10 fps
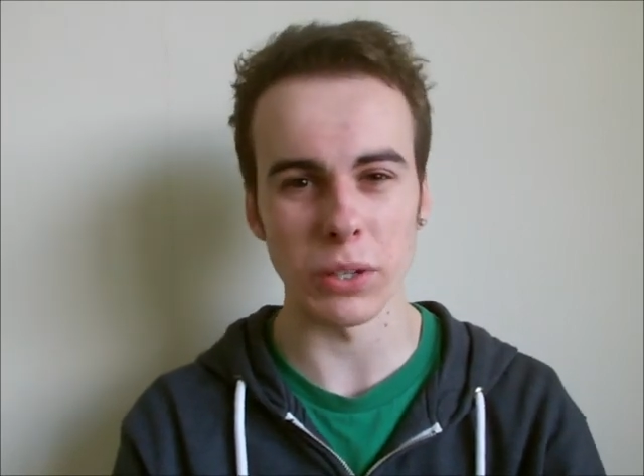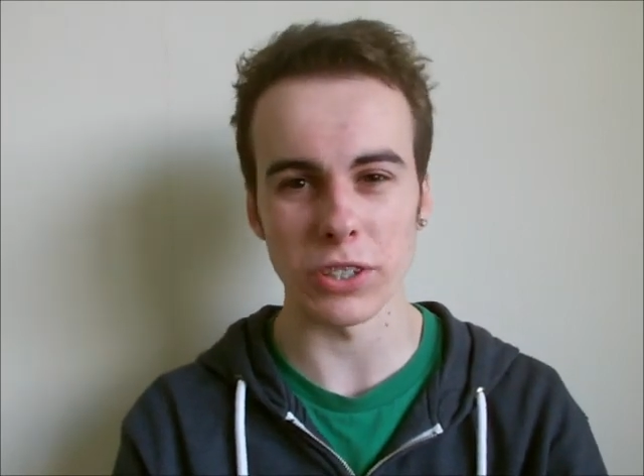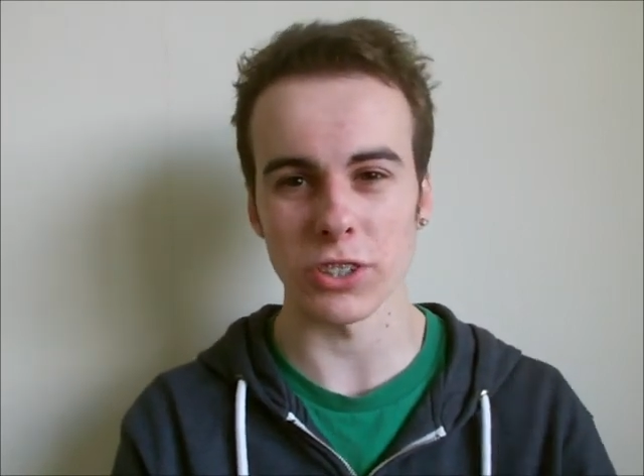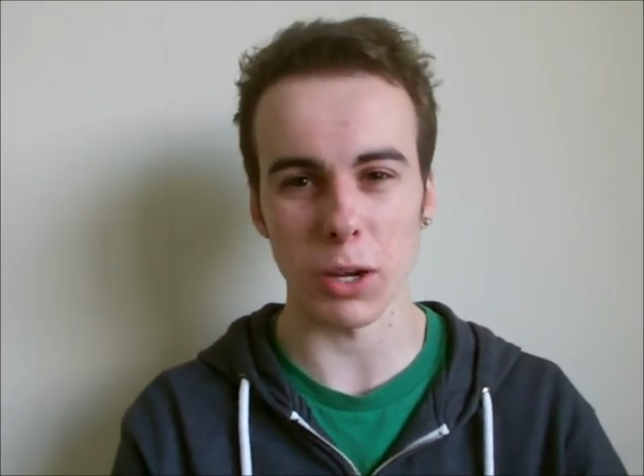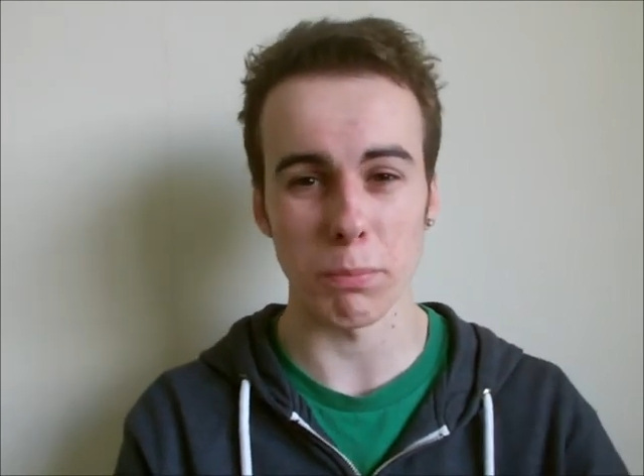
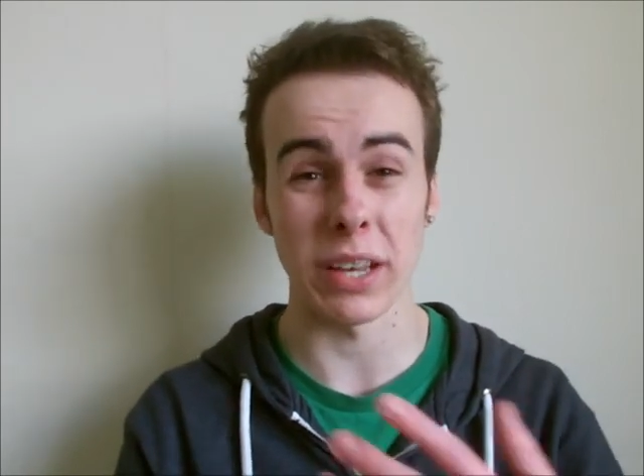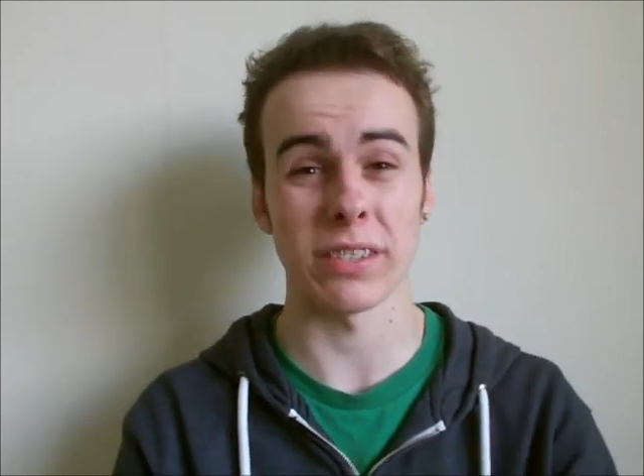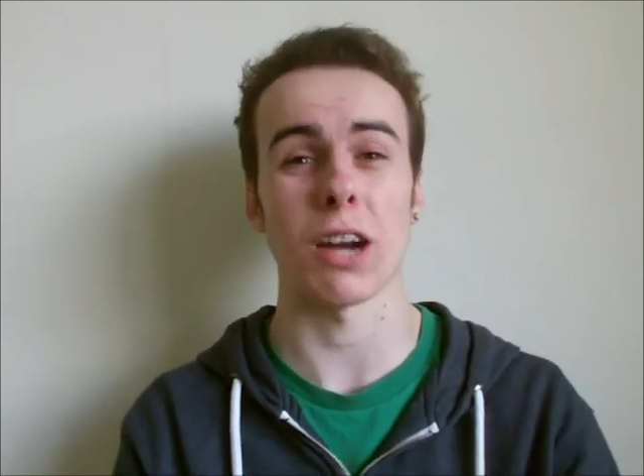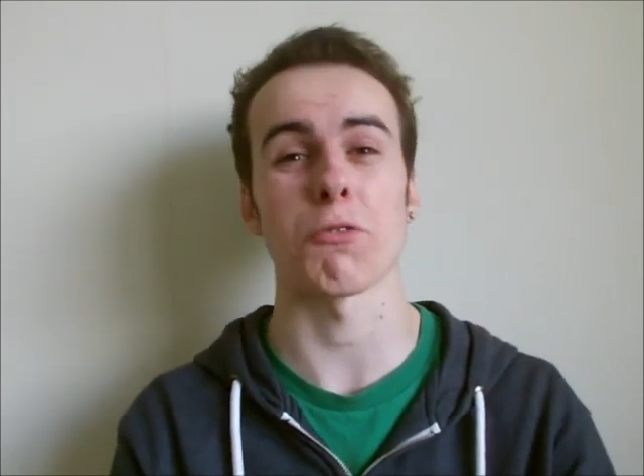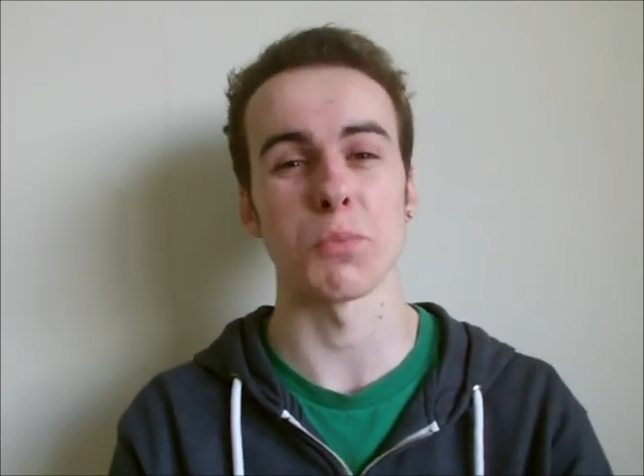which I
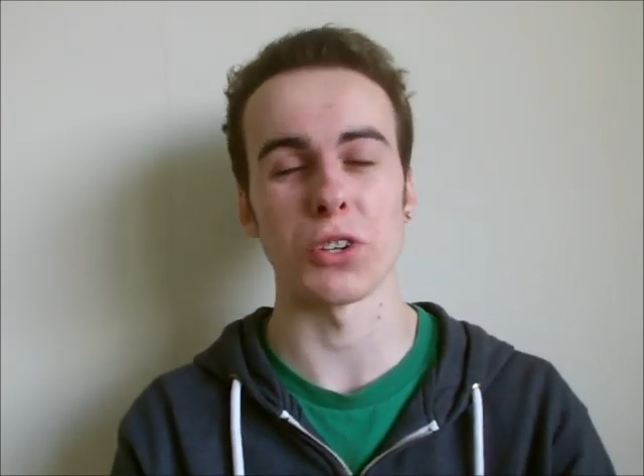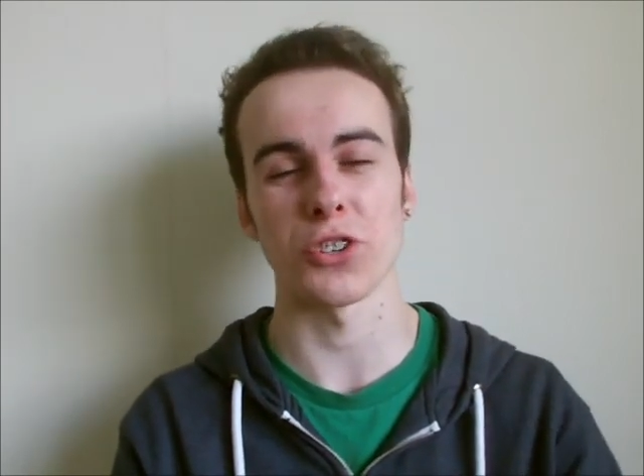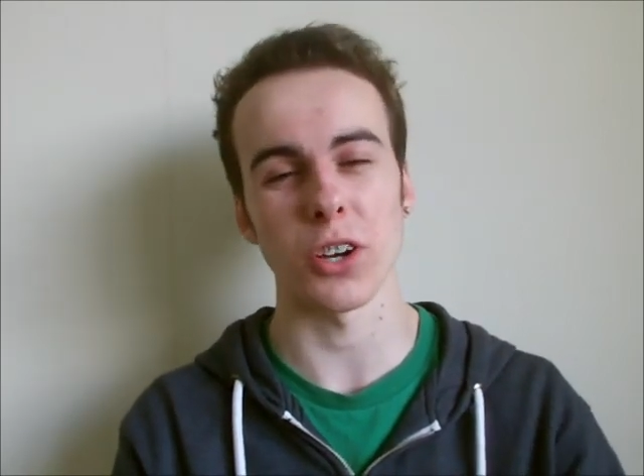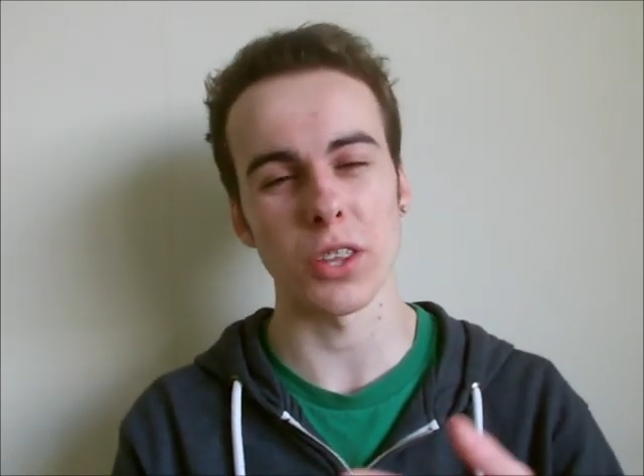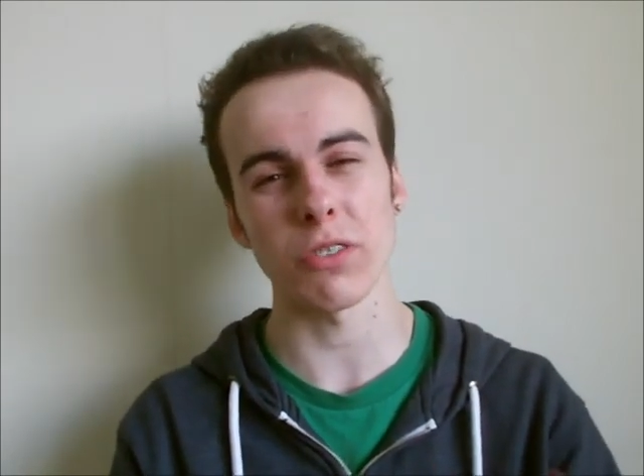picked out from this
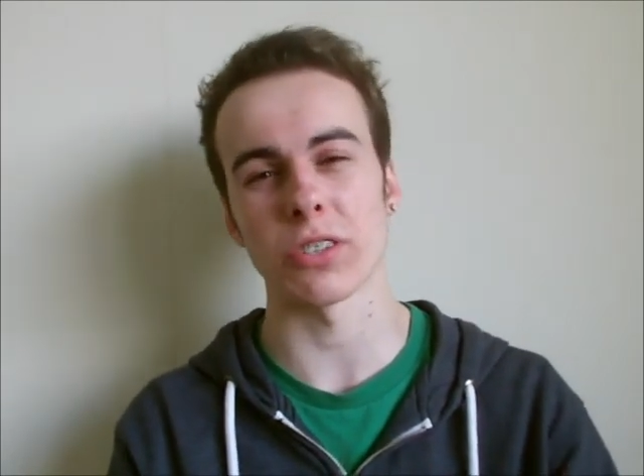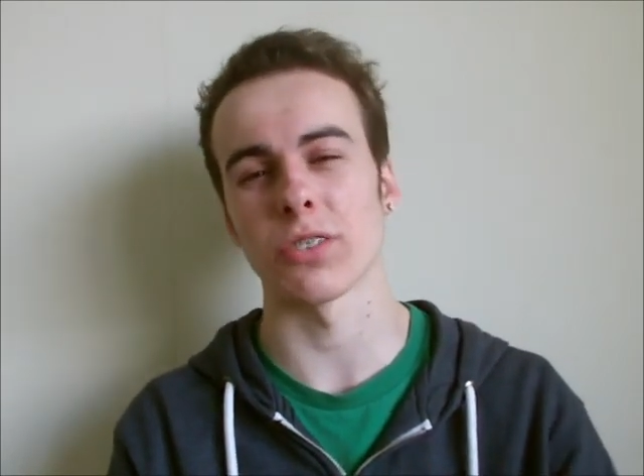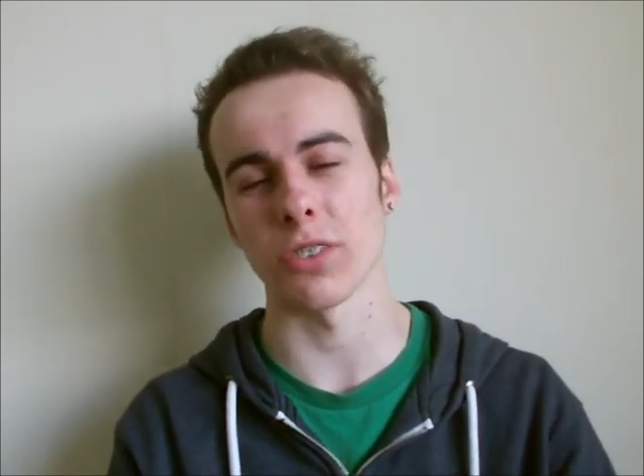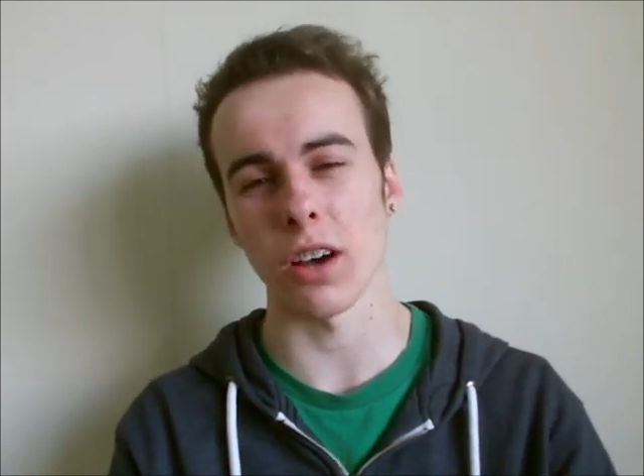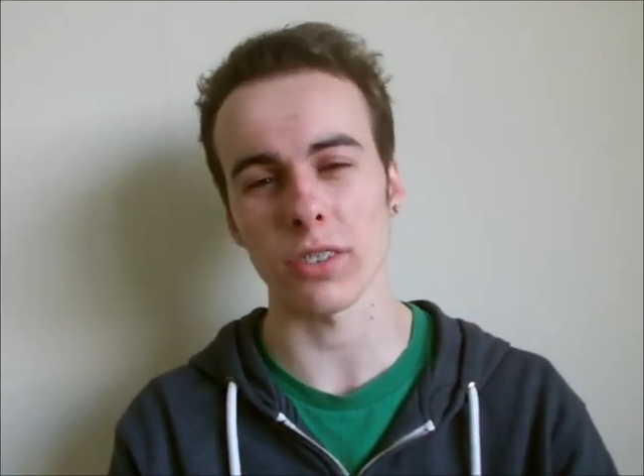show. The others
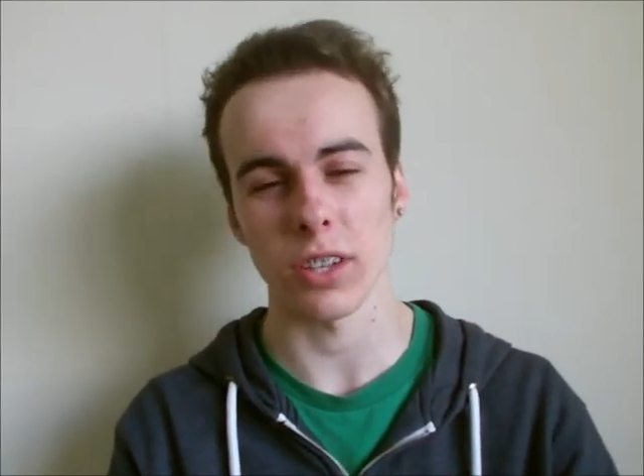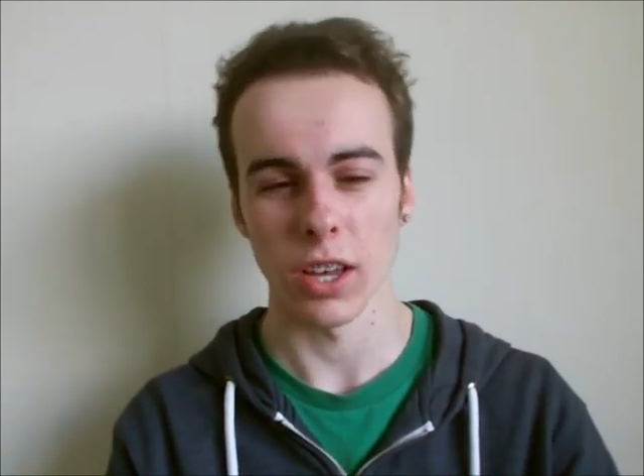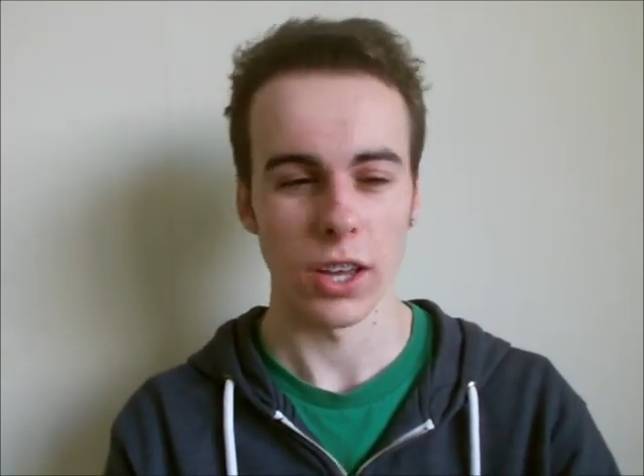sucked.